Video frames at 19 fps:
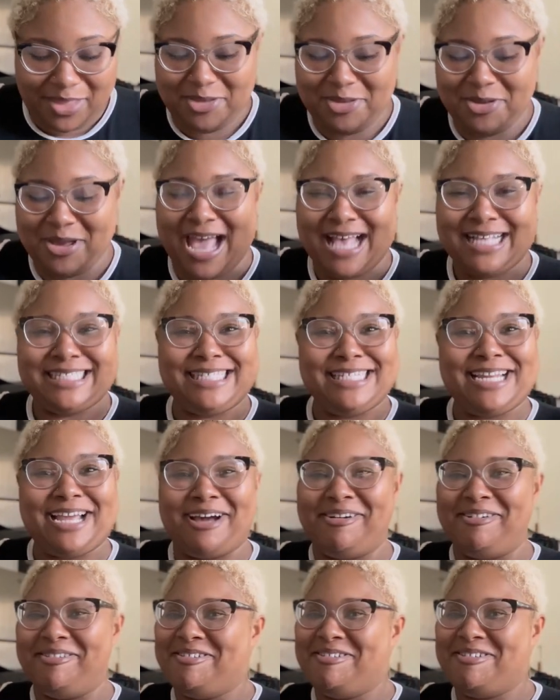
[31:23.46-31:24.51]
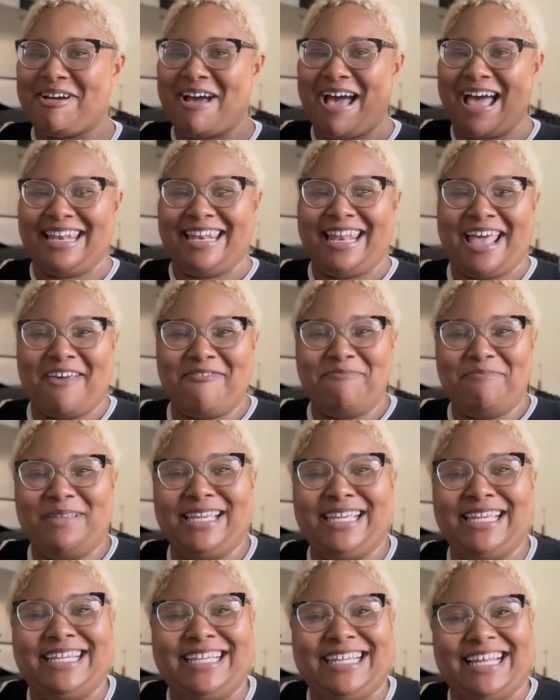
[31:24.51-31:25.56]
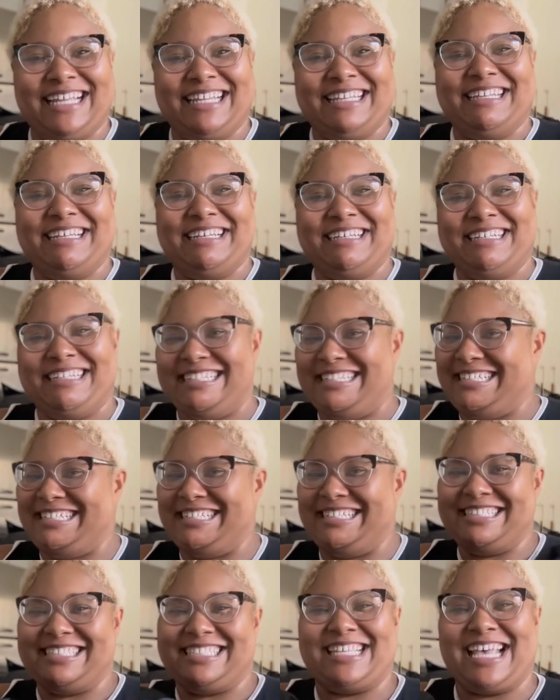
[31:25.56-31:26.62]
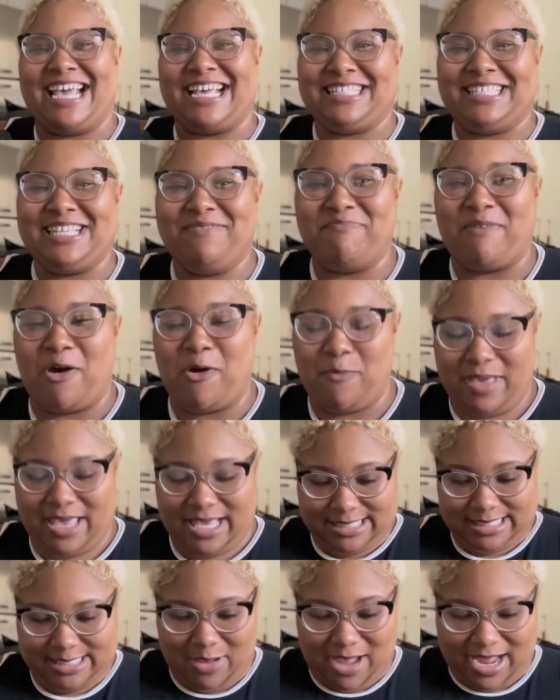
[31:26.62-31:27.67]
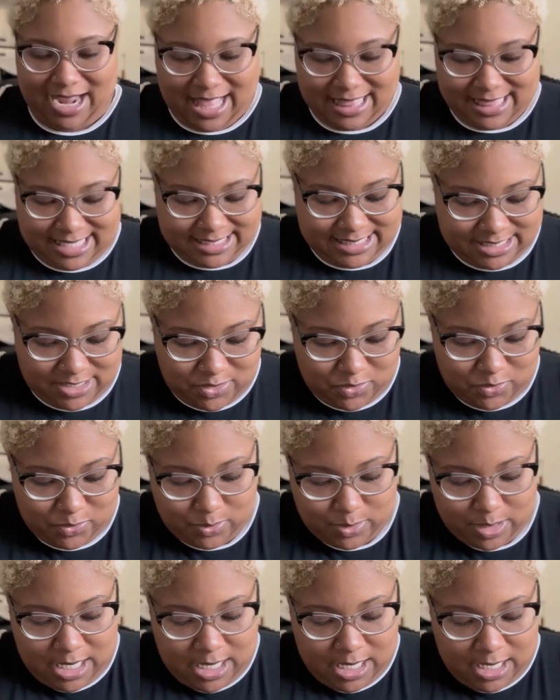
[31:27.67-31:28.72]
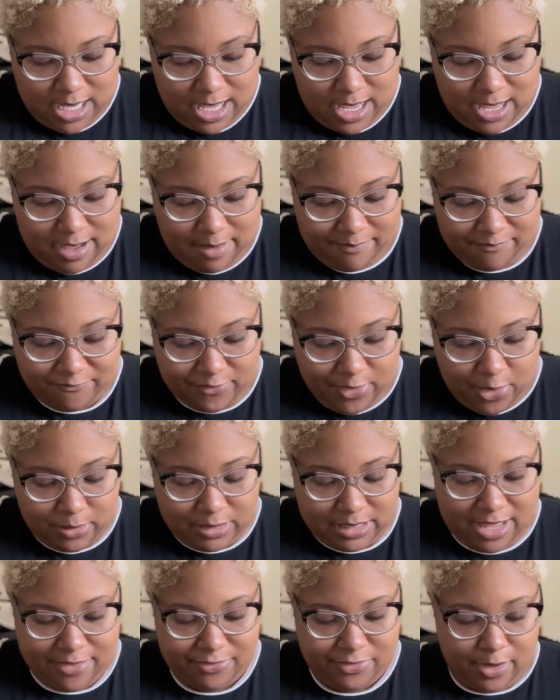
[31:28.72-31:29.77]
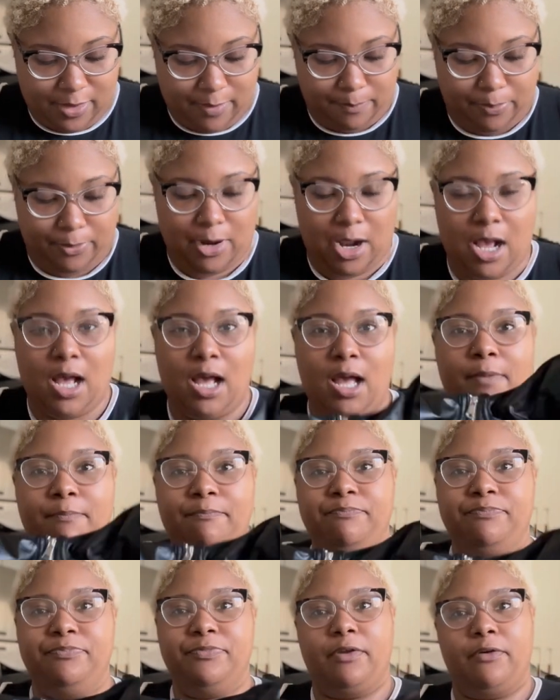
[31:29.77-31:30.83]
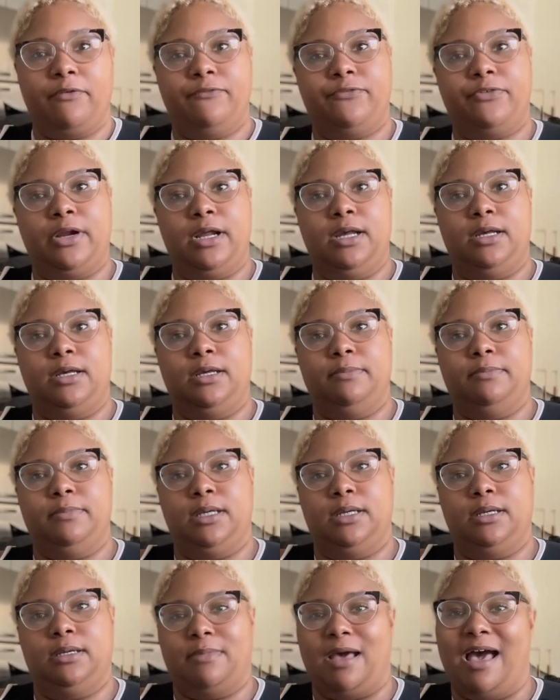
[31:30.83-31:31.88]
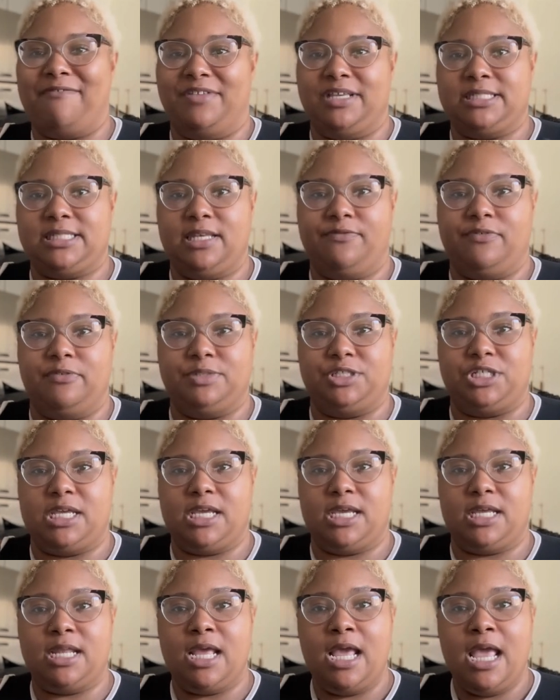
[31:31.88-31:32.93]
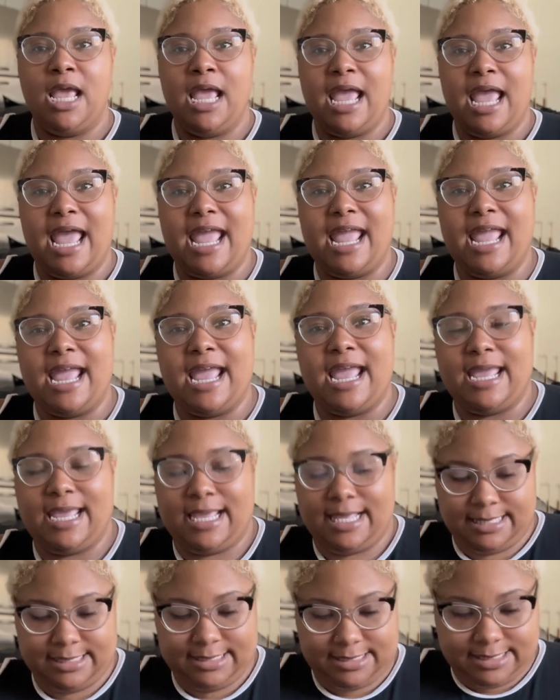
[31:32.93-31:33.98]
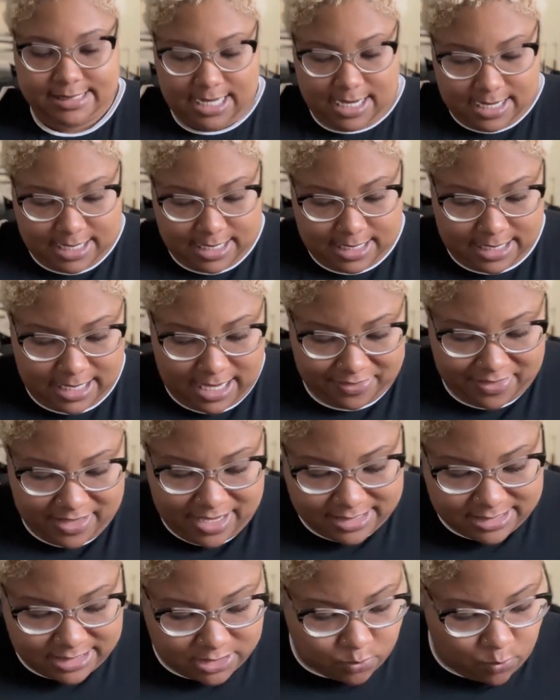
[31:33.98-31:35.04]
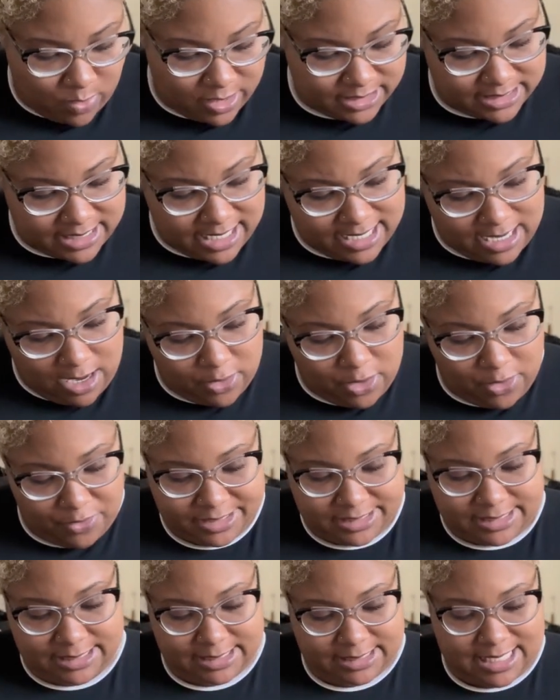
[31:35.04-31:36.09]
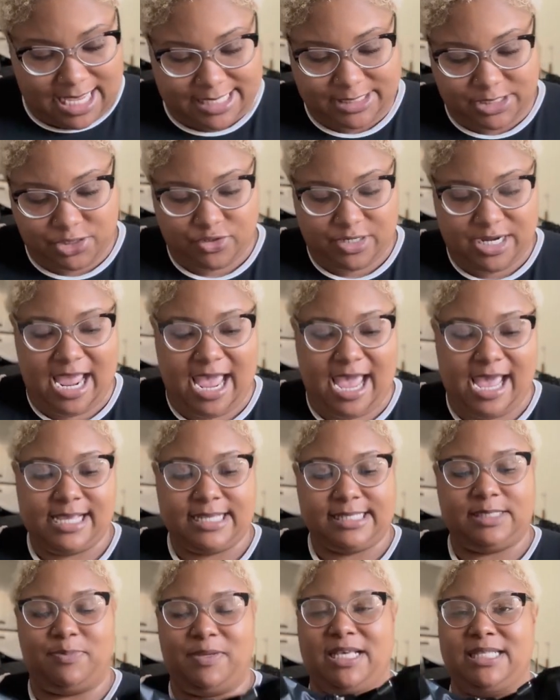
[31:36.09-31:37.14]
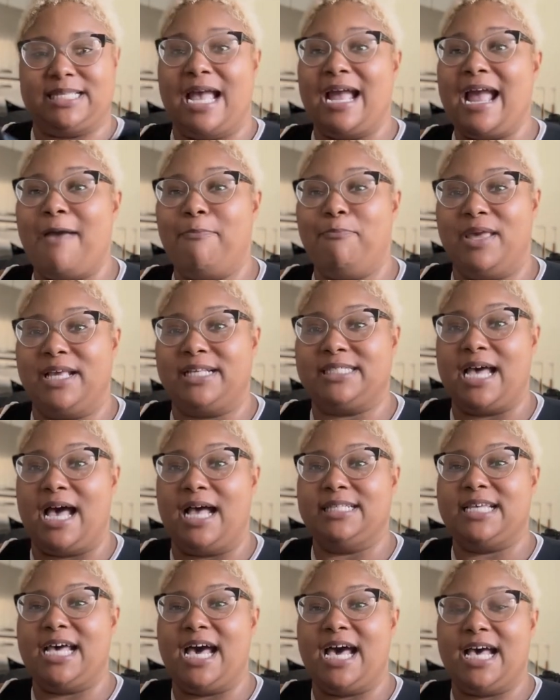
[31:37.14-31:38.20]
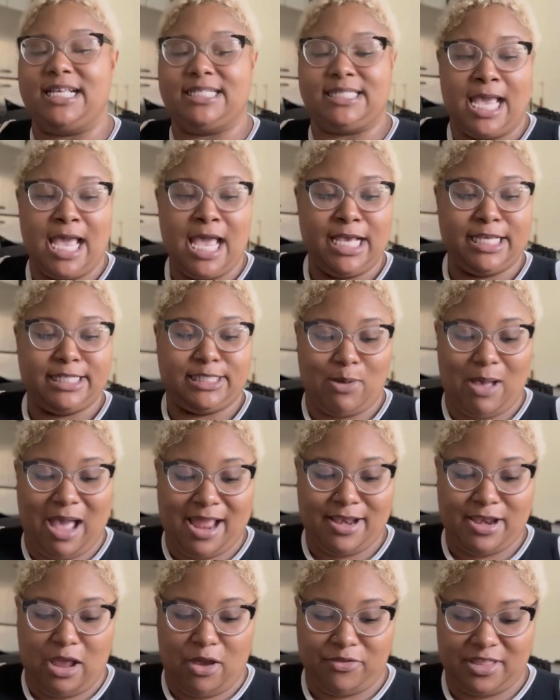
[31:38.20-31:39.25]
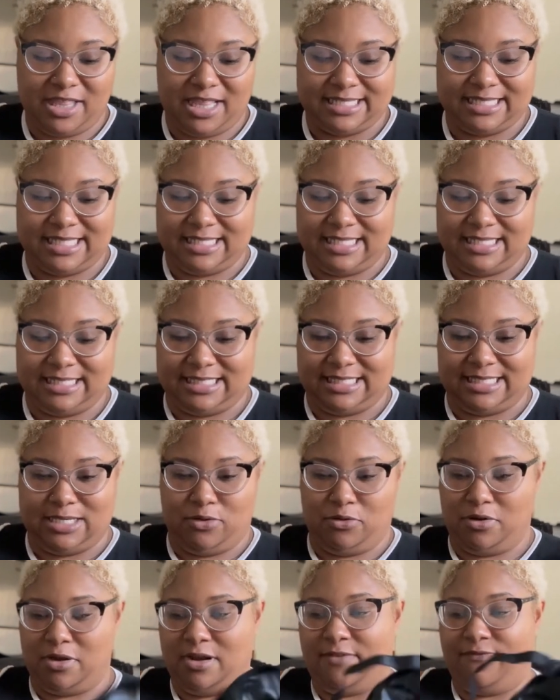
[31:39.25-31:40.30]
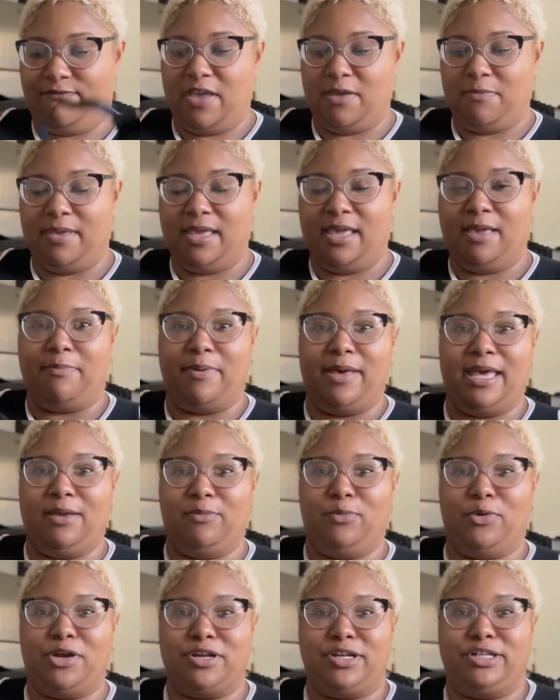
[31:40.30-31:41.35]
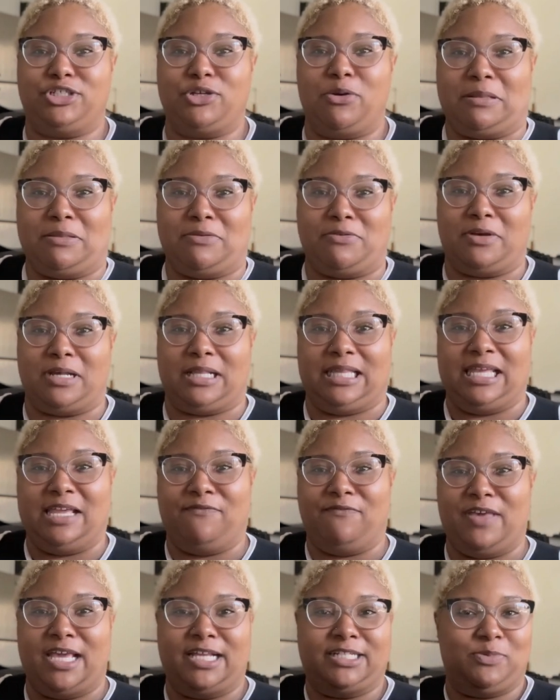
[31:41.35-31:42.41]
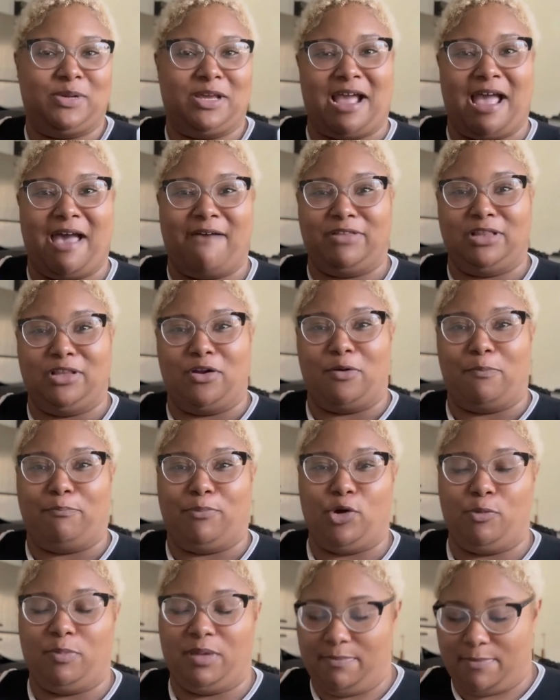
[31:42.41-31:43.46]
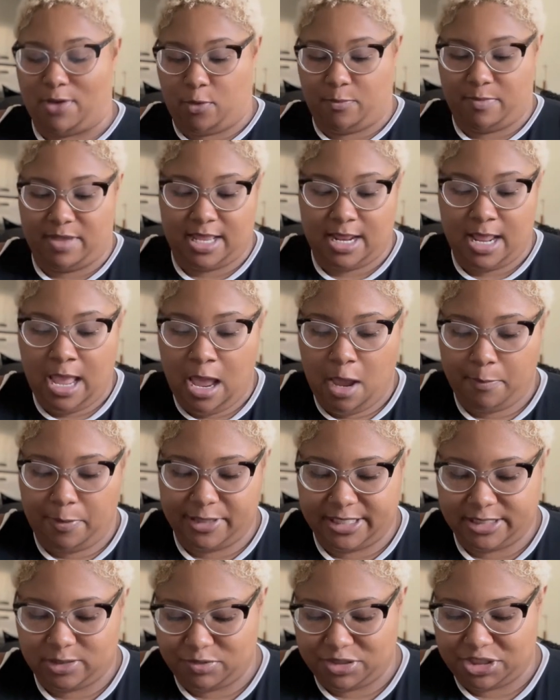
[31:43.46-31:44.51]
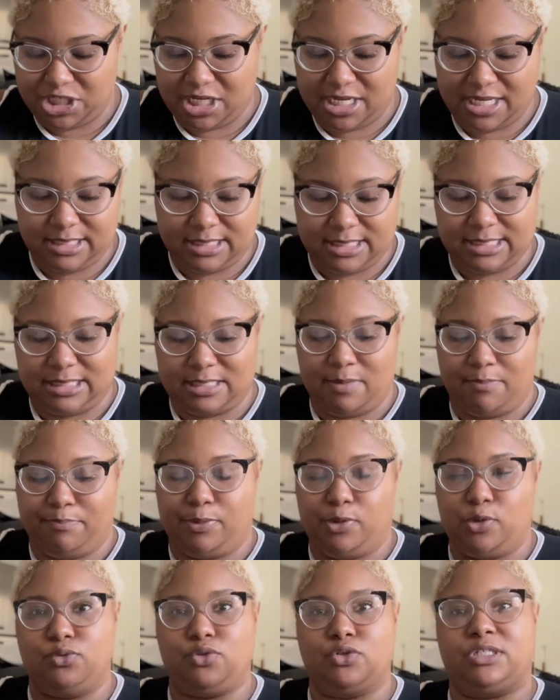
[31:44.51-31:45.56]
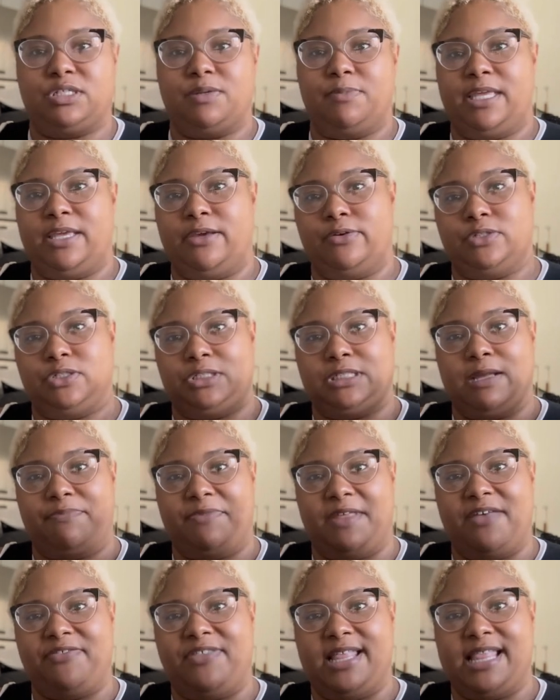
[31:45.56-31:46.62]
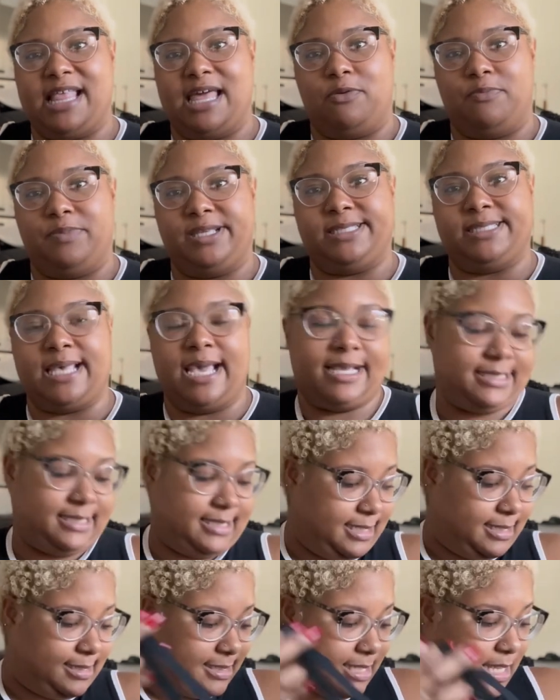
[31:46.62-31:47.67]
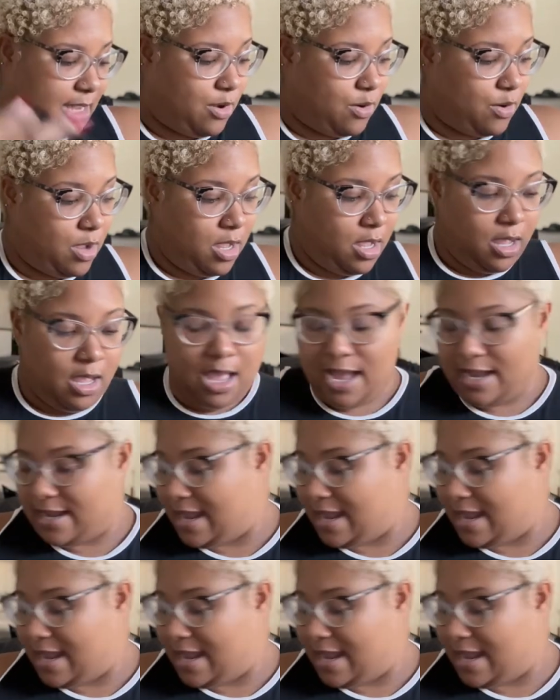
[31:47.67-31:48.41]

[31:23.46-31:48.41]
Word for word: guys know, I love me a little sexy moment. So I got this little faux leather bra from, obviously from Shein. And I think it's just one size. Oh no, this is a size 3X because I got big tatas. So I know that this isn't still gonna fit me, but we're gonna show a little cleavage. We're gonna have a little booby moment. Put this with jeans and some boots or some heels or something. I think that'll be sexy. So I